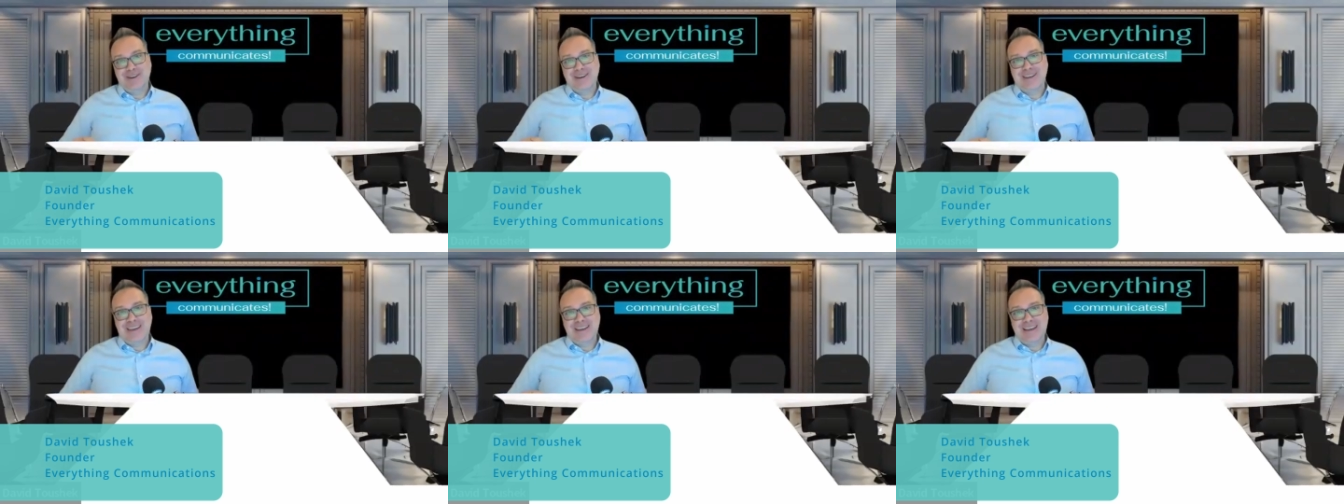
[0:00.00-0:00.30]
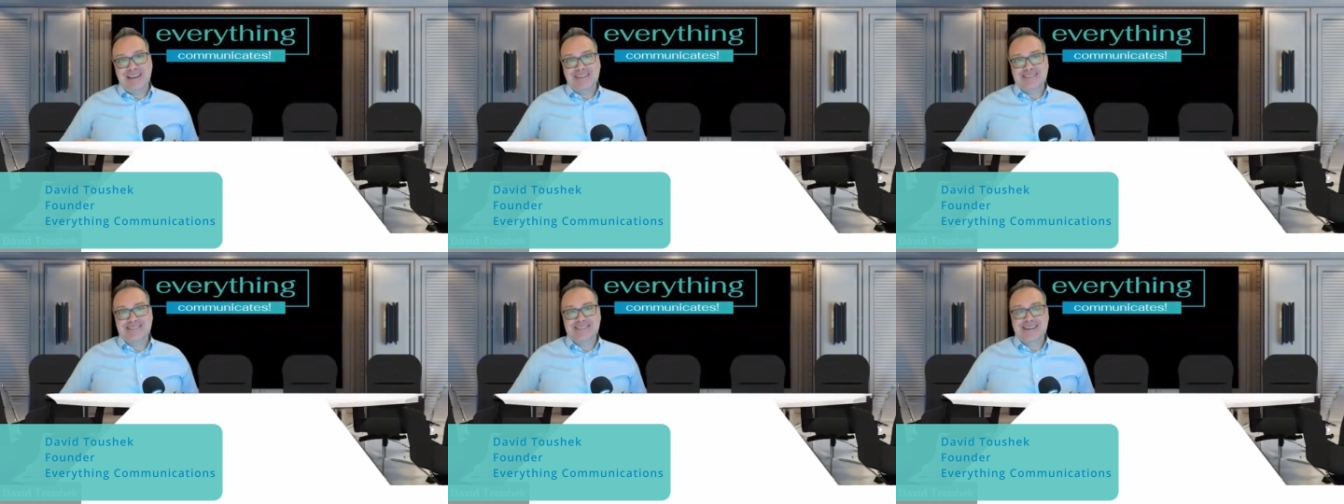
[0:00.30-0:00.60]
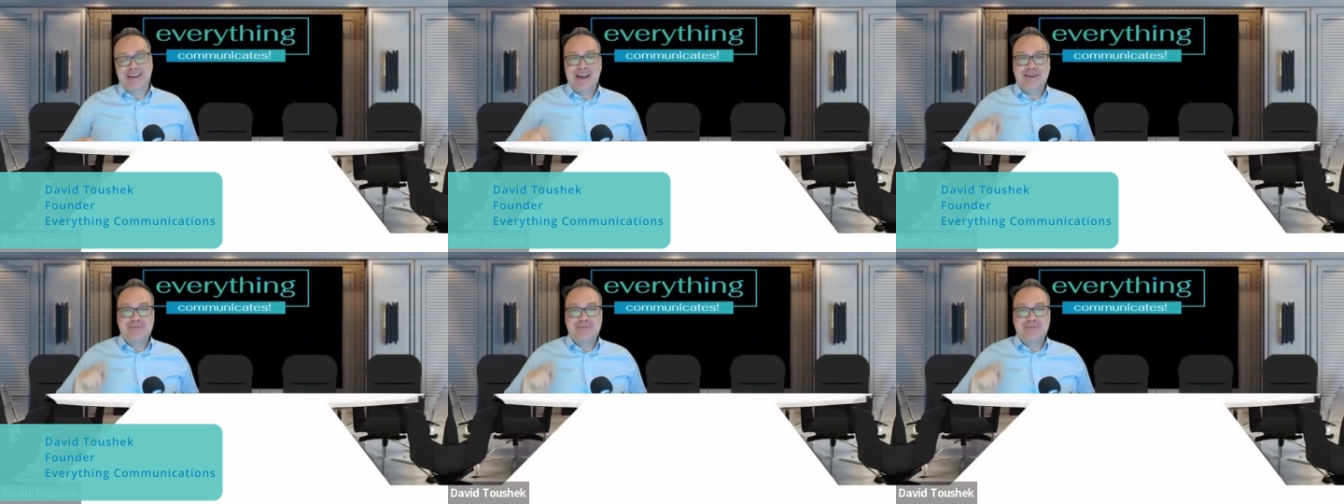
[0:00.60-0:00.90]
Communicates.
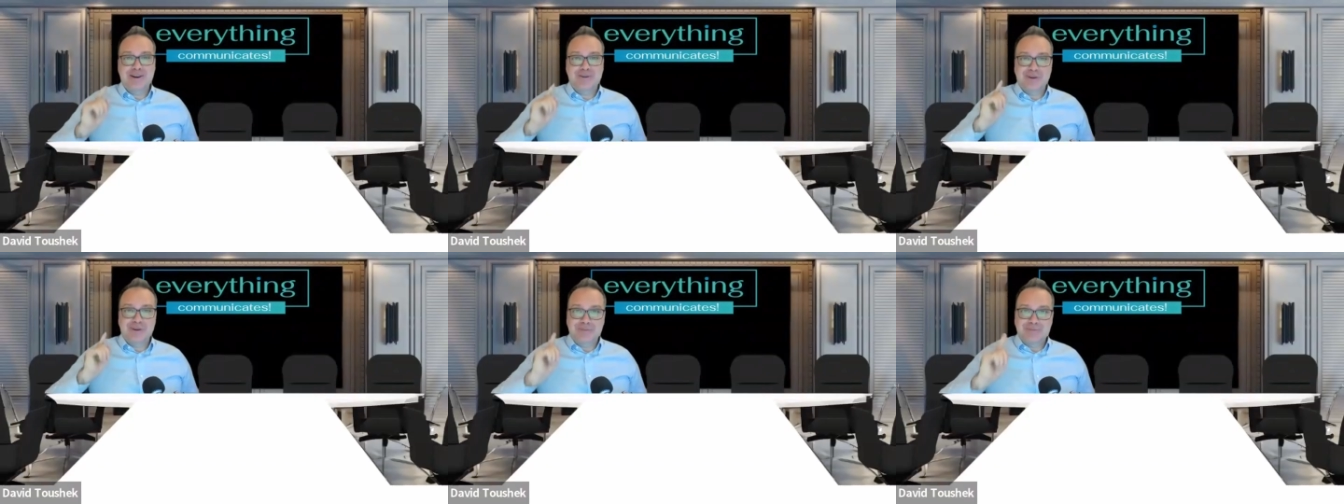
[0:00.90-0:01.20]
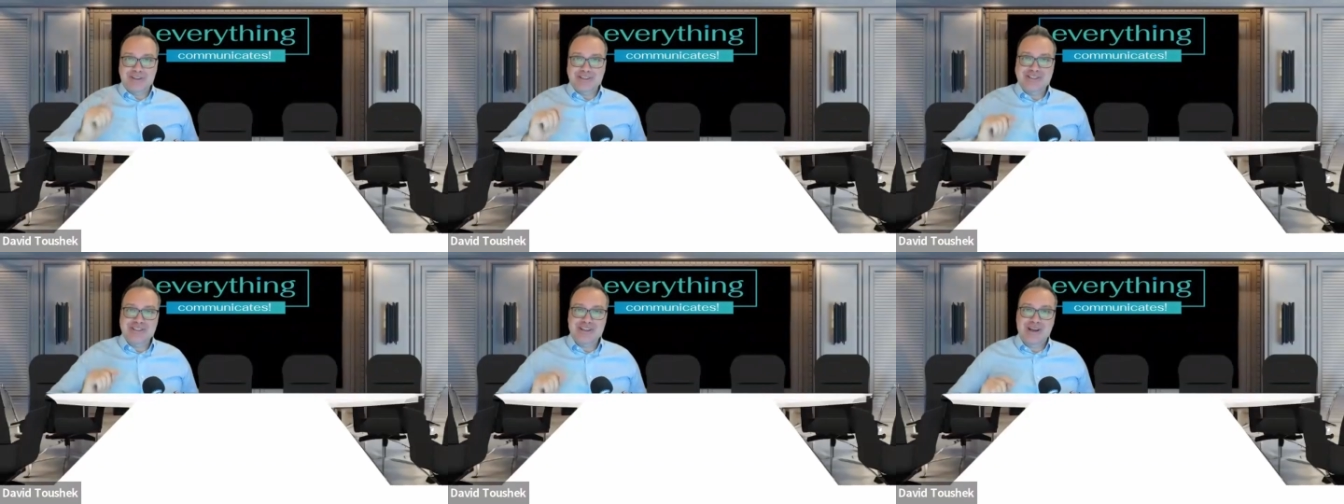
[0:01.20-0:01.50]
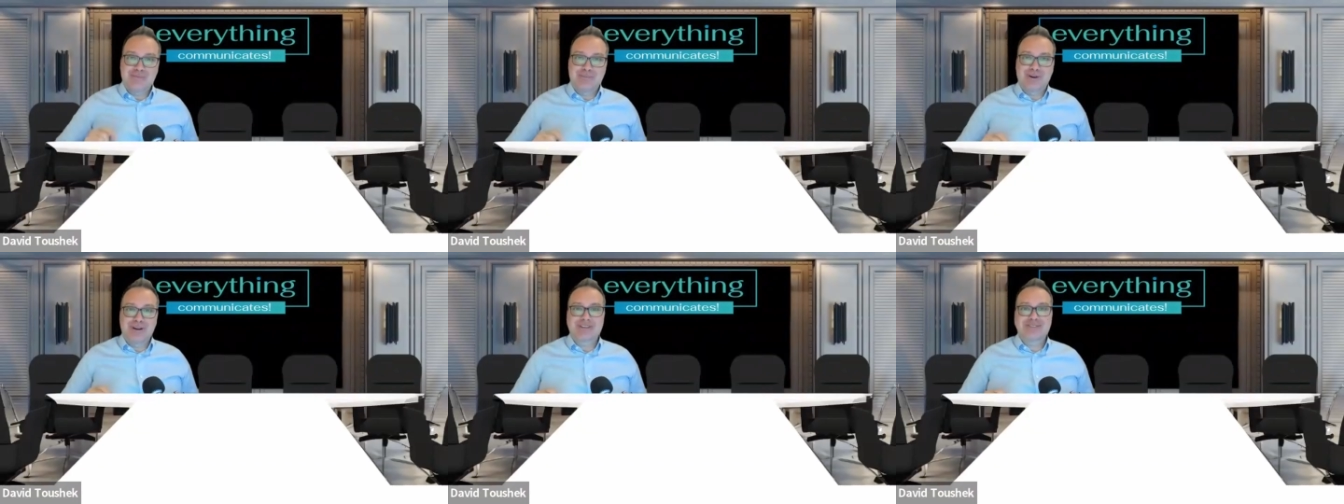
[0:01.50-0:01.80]
I'm here with
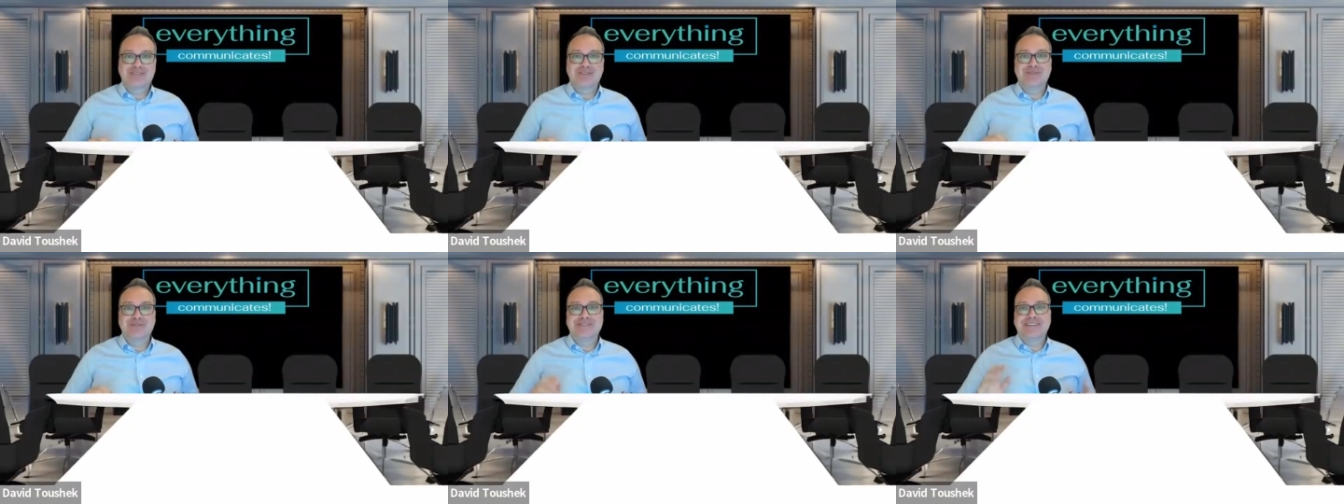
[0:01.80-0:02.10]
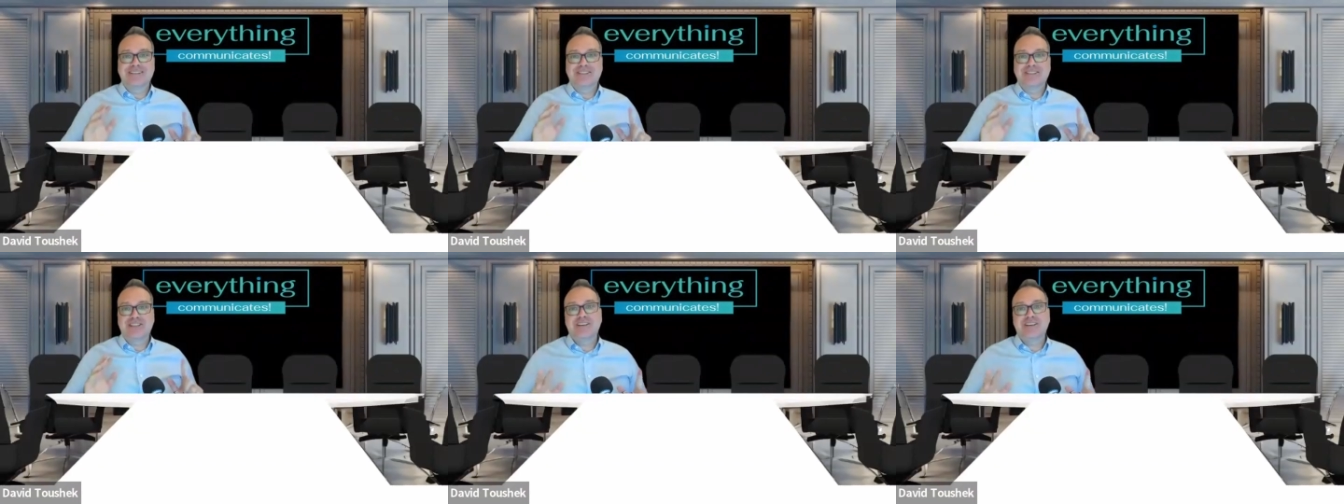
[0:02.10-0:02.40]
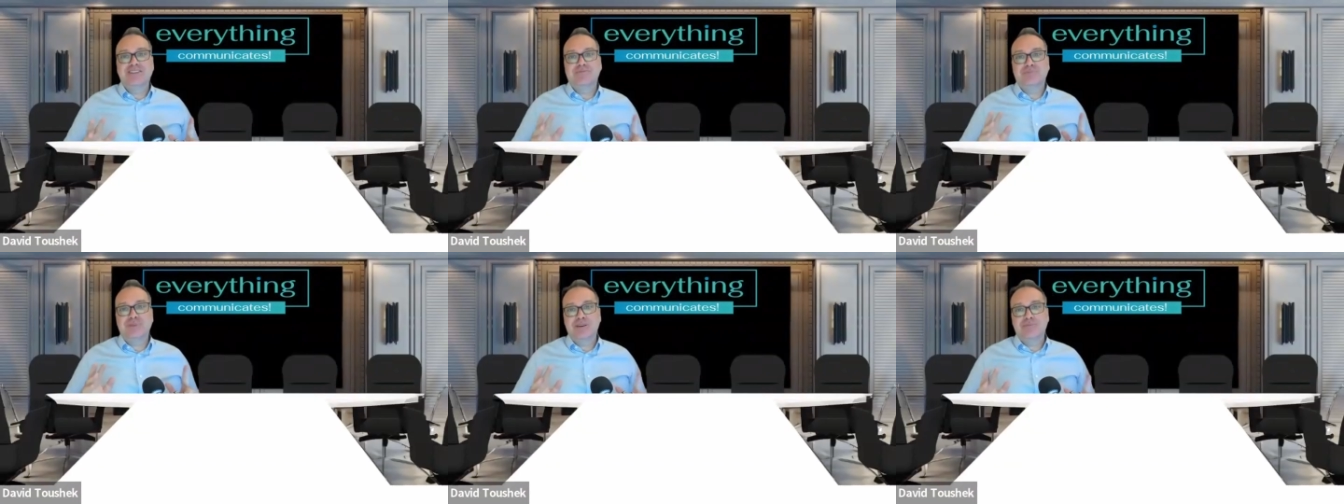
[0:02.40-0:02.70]
Michelle Brooks, who's the
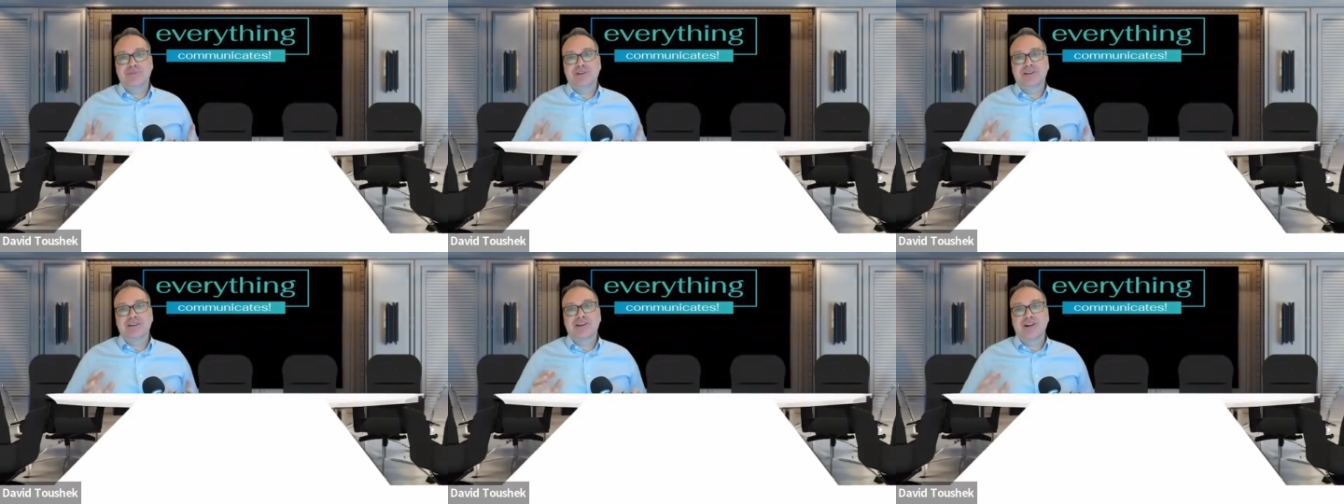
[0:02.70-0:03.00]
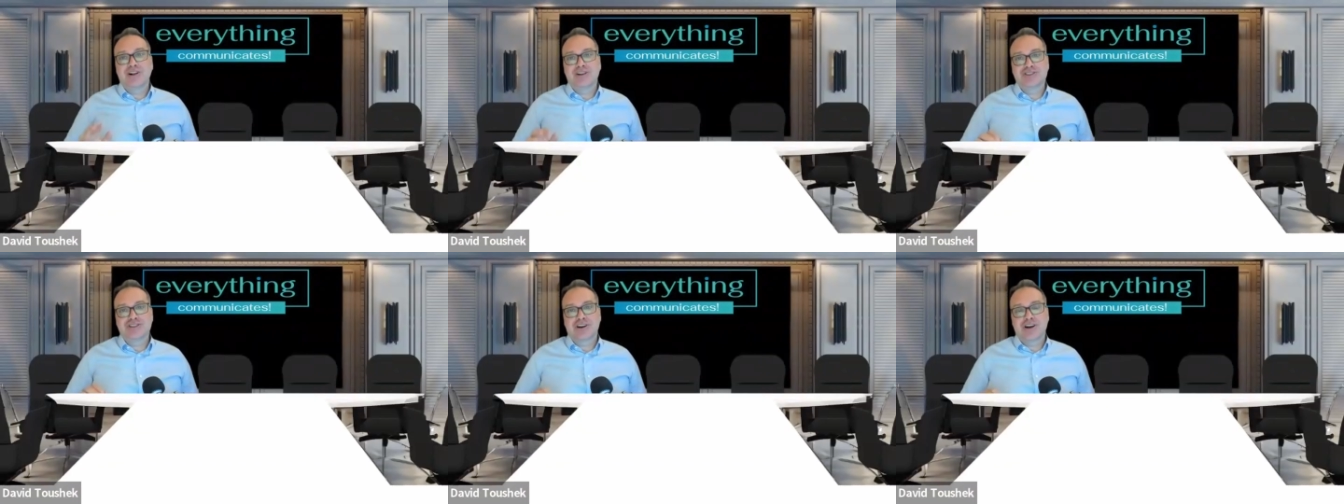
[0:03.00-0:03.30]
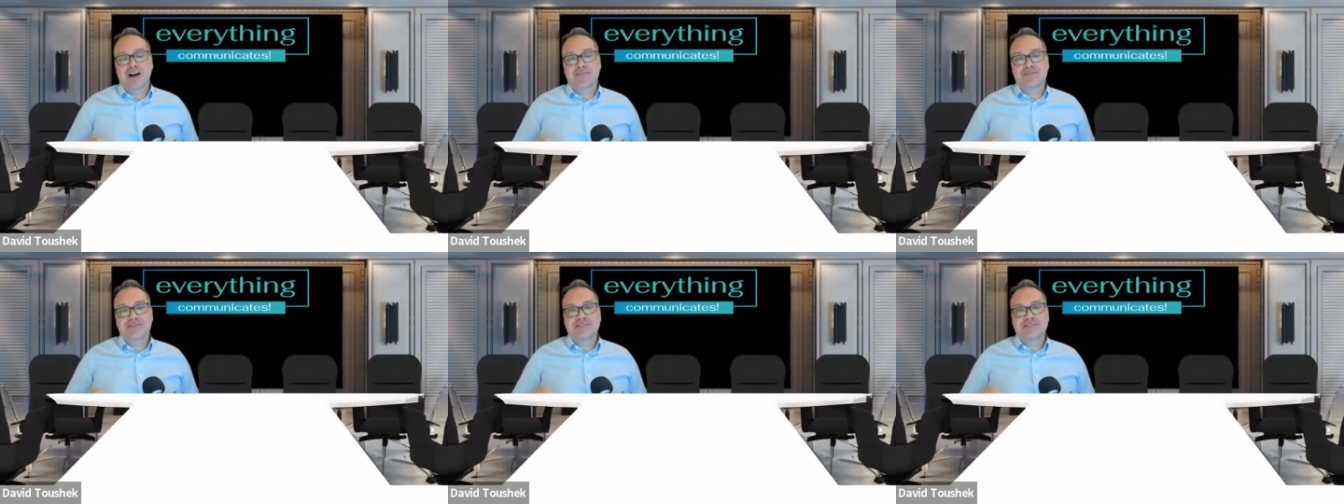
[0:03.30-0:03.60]
Chief People and
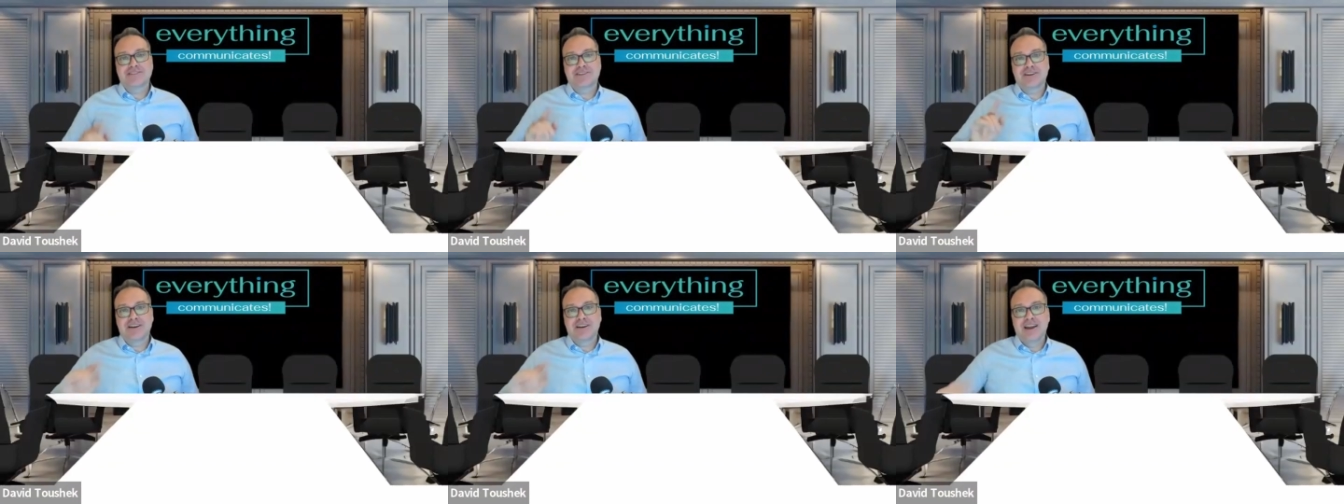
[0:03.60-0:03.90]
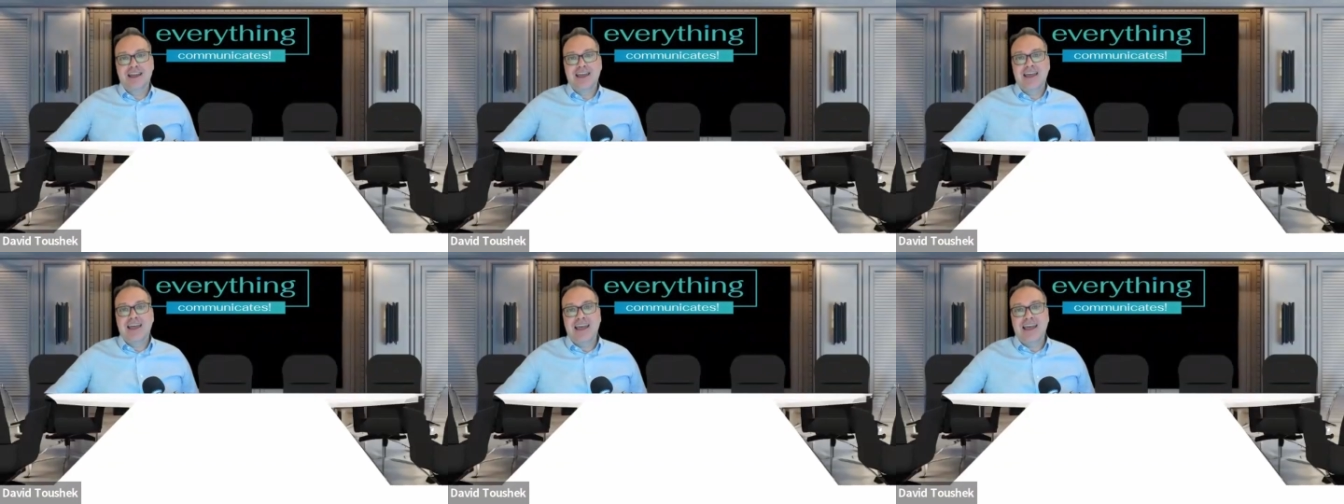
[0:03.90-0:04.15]
Culture Officer